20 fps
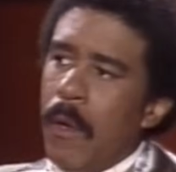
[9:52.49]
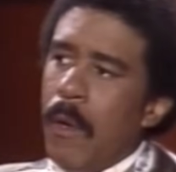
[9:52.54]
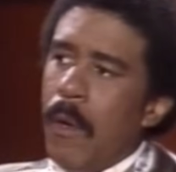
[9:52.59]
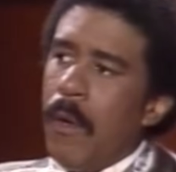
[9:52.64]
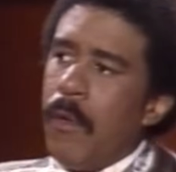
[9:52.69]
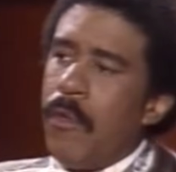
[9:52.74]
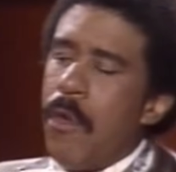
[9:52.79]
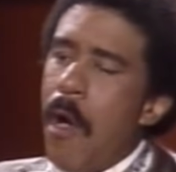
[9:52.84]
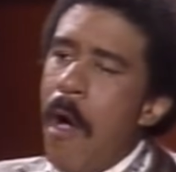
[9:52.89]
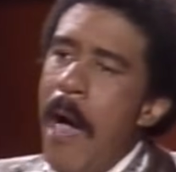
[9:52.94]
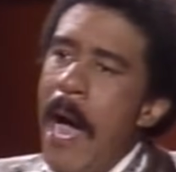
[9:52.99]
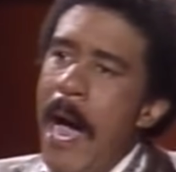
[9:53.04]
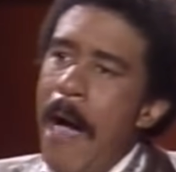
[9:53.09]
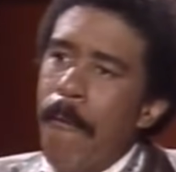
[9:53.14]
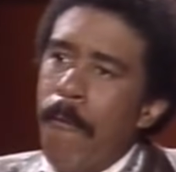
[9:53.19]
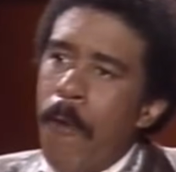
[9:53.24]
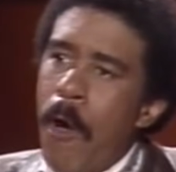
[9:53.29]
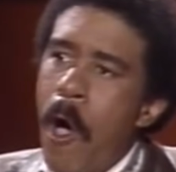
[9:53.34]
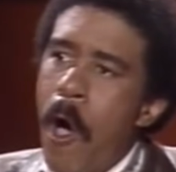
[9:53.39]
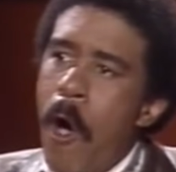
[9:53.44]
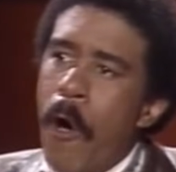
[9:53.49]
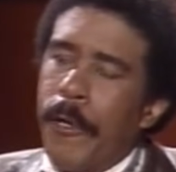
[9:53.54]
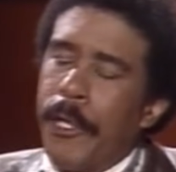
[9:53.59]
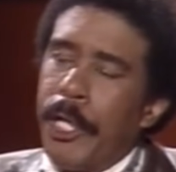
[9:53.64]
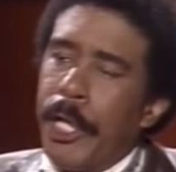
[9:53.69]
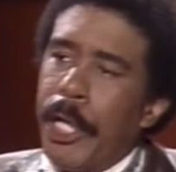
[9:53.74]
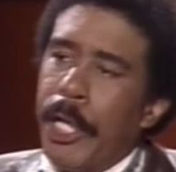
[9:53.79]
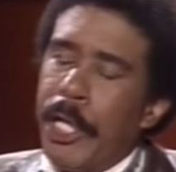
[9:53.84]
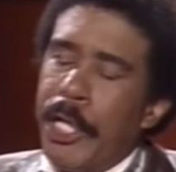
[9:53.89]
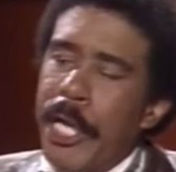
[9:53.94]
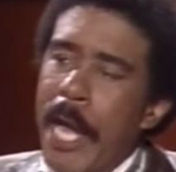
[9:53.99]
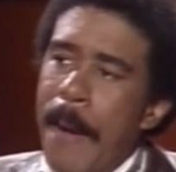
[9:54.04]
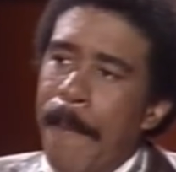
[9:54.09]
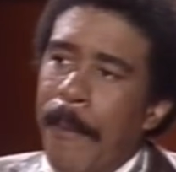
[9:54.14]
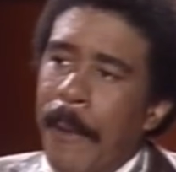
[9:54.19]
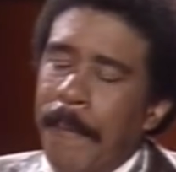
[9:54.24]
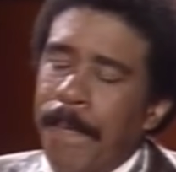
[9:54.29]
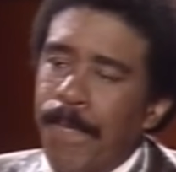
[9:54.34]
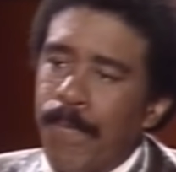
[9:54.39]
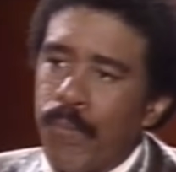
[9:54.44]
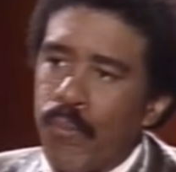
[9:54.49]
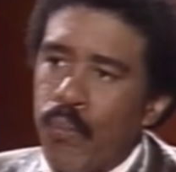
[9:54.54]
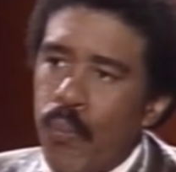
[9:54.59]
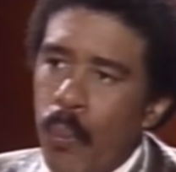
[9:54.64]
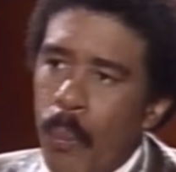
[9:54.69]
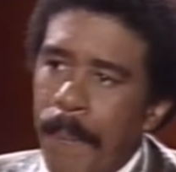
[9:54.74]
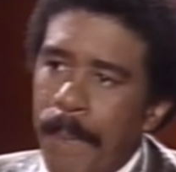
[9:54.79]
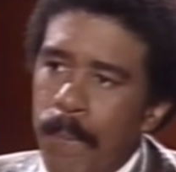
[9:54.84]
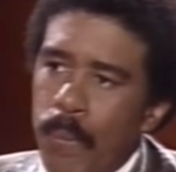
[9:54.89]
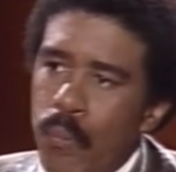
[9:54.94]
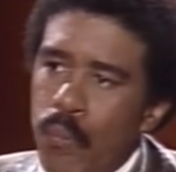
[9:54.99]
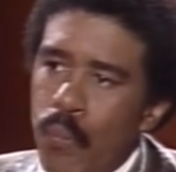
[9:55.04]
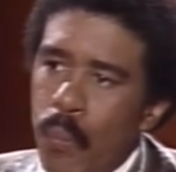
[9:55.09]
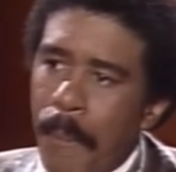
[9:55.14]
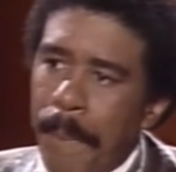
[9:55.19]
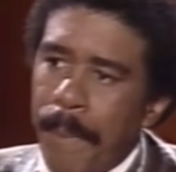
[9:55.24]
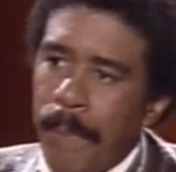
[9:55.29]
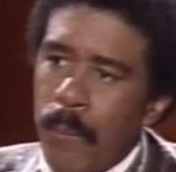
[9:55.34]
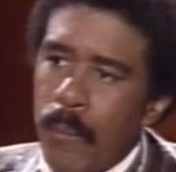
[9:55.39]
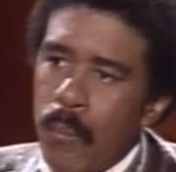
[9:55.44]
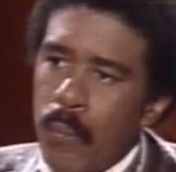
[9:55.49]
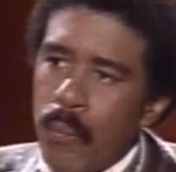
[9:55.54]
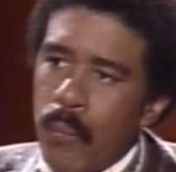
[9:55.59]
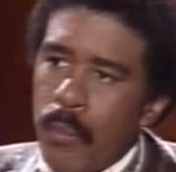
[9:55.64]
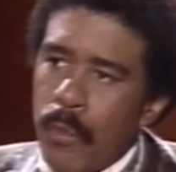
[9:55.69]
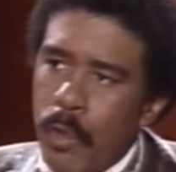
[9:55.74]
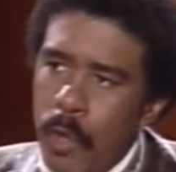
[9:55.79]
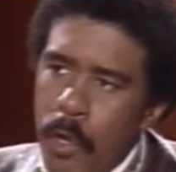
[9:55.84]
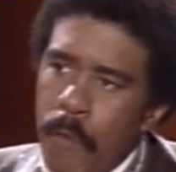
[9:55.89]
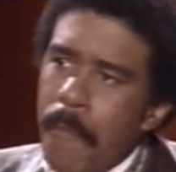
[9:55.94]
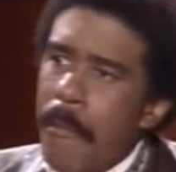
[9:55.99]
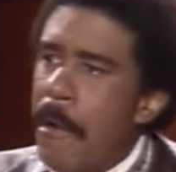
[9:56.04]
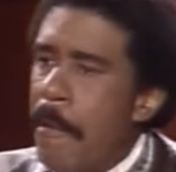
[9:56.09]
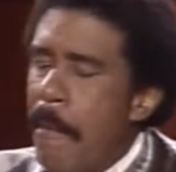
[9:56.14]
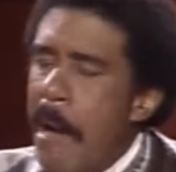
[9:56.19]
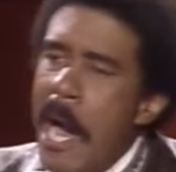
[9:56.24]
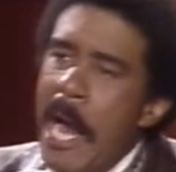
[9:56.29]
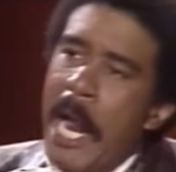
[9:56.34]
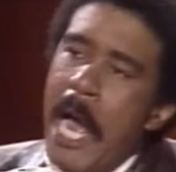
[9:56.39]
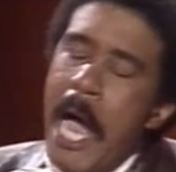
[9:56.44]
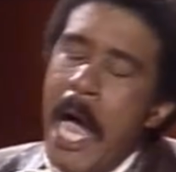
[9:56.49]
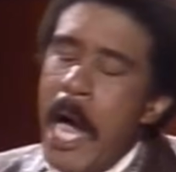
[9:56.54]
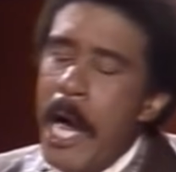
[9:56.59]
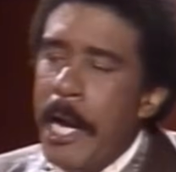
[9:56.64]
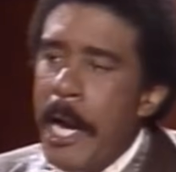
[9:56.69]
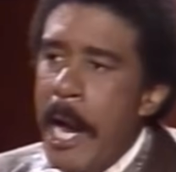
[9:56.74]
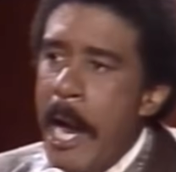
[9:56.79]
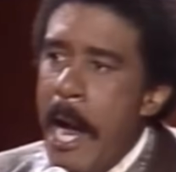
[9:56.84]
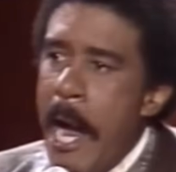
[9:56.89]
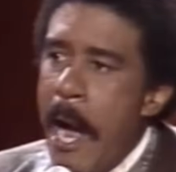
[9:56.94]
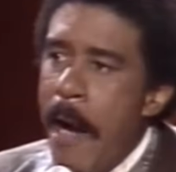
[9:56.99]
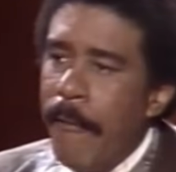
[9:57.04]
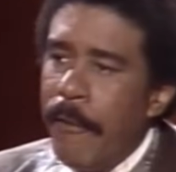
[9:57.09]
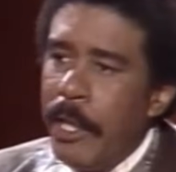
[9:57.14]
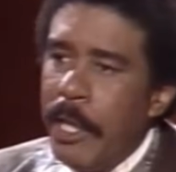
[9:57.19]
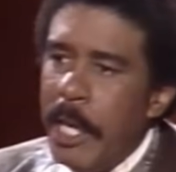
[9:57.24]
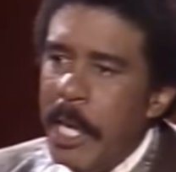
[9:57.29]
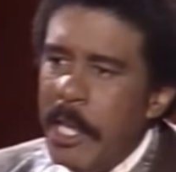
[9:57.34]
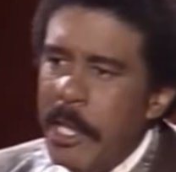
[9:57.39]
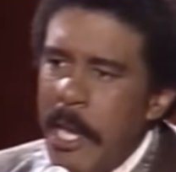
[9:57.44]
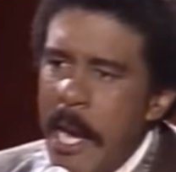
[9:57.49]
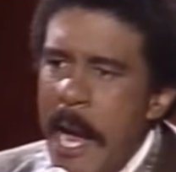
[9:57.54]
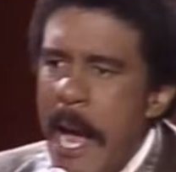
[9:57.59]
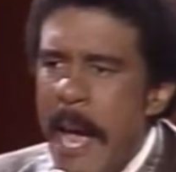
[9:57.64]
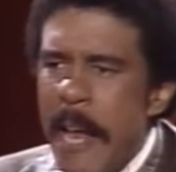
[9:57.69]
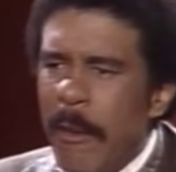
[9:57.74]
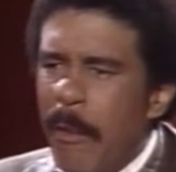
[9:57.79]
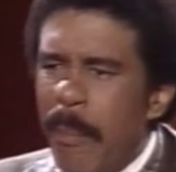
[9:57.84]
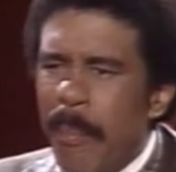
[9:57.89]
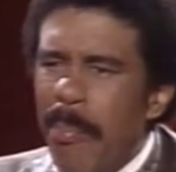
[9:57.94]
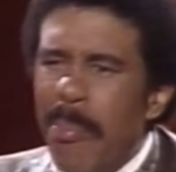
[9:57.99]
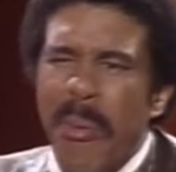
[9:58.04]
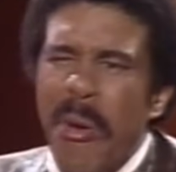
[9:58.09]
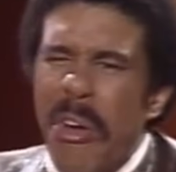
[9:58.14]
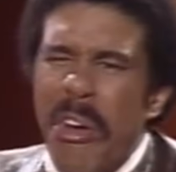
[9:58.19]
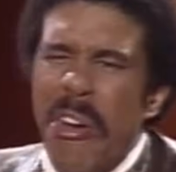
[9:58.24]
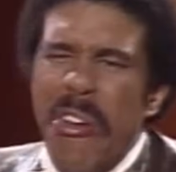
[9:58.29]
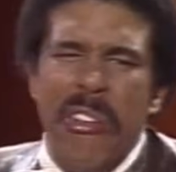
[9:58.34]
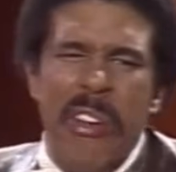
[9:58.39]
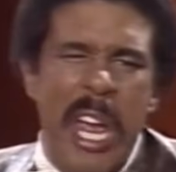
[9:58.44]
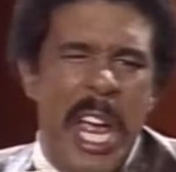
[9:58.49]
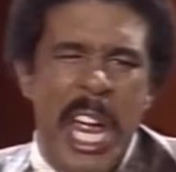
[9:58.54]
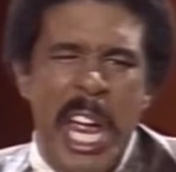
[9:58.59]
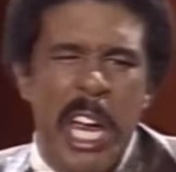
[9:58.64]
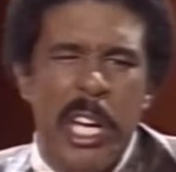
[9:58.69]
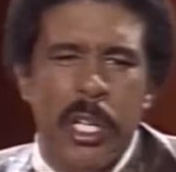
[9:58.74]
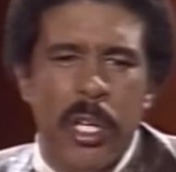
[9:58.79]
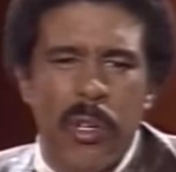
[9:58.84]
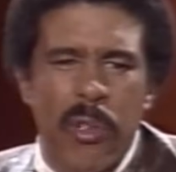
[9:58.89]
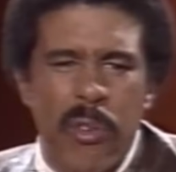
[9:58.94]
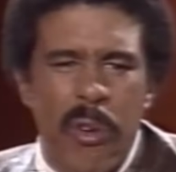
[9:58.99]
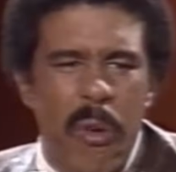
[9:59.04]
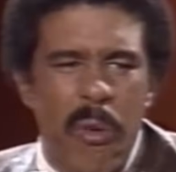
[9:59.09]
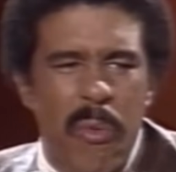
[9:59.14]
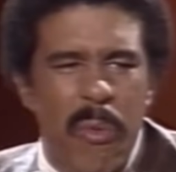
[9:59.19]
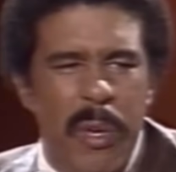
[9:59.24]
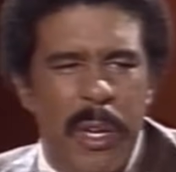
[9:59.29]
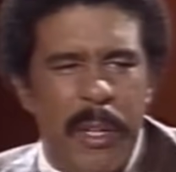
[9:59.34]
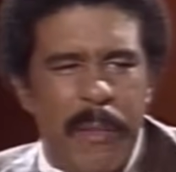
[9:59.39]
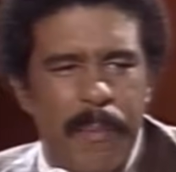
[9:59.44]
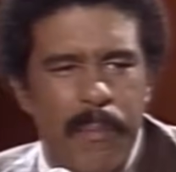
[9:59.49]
So I rode to the depot. Took me about an hour and a half to get there, and it was pretty day, you know.